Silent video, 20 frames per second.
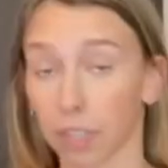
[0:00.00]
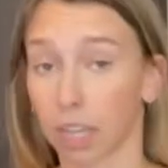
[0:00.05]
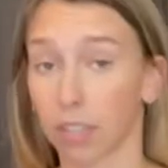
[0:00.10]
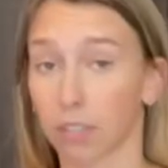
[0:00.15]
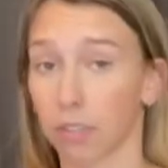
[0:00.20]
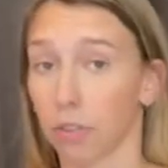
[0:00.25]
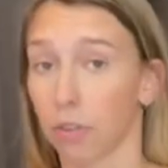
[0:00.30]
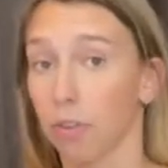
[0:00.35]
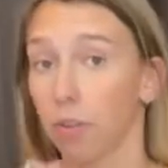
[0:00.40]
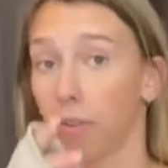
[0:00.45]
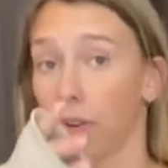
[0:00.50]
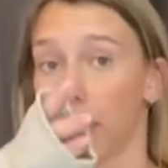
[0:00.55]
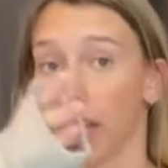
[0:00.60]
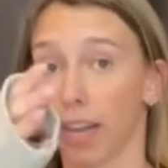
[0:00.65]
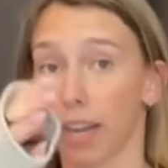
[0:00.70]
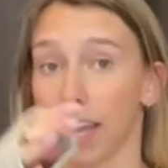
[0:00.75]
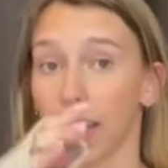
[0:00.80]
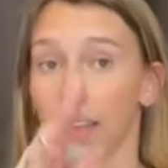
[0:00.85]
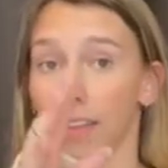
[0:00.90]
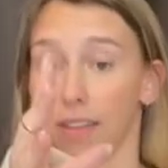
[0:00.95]
So
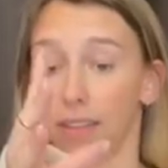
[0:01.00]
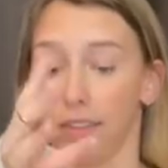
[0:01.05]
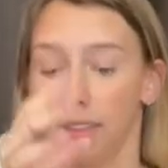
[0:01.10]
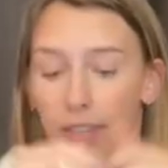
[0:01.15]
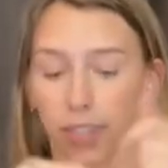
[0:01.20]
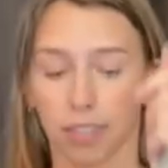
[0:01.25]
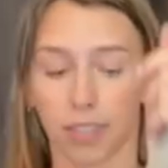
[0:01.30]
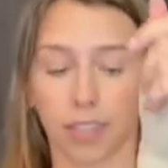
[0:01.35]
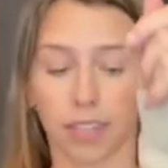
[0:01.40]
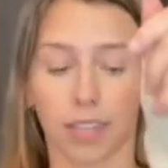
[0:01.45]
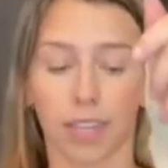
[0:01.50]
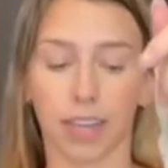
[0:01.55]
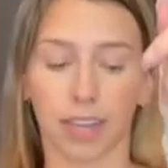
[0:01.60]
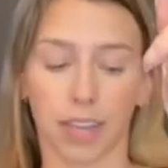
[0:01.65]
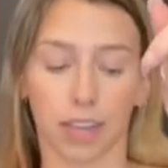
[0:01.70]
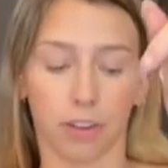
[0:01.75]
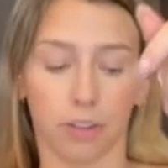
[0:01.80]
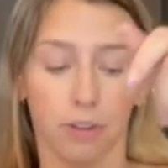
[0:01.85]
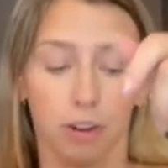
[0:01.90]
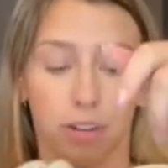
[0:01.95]
again, this is
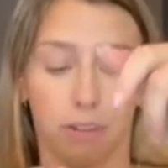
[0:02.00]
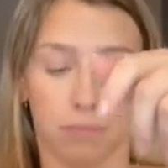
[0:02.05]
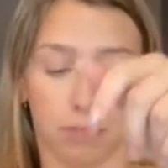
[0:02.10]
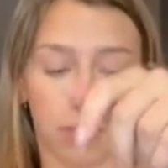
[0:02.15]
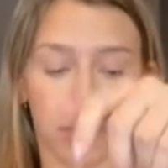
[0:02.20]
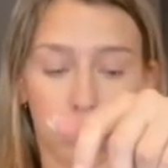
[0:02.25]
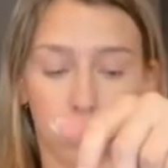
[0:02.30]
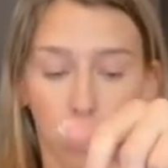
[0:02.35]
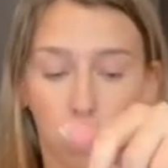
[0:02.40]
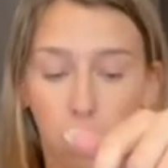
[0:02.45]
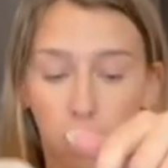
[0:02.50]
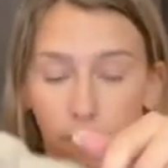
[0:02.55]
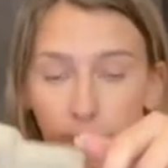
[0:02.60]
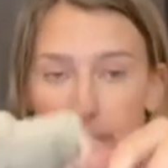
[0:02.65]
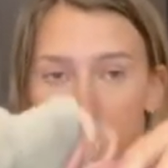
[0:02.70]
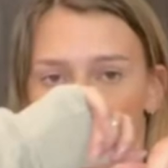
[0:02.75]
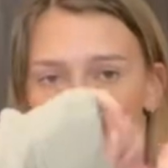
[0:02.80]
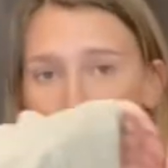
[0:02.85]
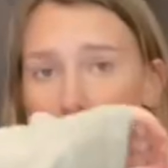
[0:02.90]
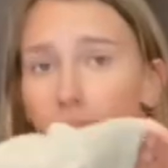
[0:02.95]
like incredibly
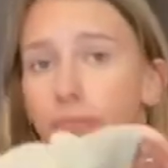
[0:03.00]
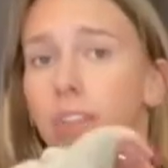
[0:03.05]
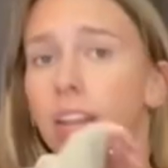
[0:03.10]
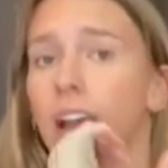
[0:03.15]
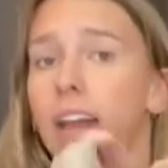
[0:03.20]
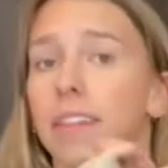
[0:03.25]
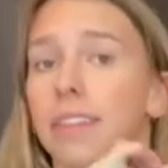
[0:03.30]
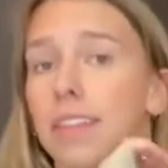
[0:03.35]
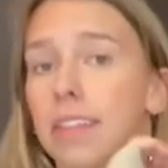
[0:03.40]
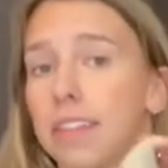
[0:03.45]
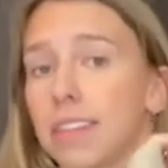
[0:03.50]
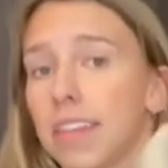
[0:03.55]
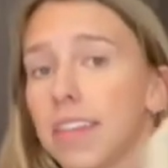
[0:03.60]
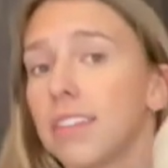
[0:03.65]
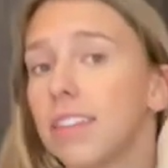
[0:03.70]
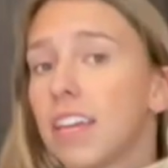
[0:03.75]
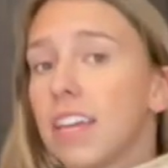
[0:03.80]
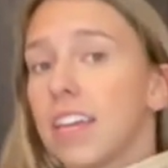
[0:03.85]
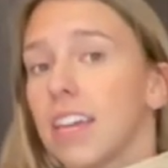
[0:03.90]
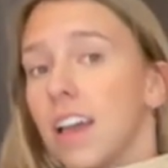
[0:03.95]
soft. I think they
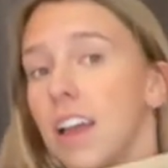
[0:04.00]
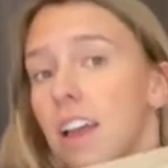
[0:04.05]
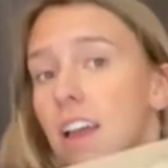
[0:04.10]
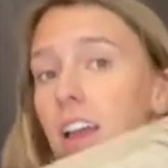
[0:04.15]
like